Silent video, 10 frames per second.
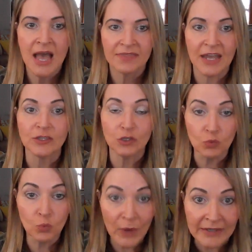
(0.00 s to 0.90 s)
that you
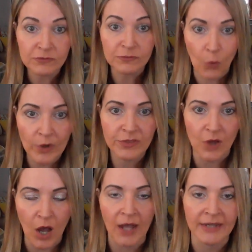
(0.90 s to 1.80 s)
went forth
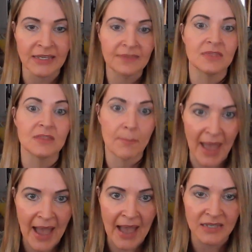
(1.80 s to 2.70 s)
on in the
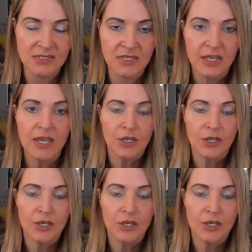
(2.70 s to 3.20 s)
past.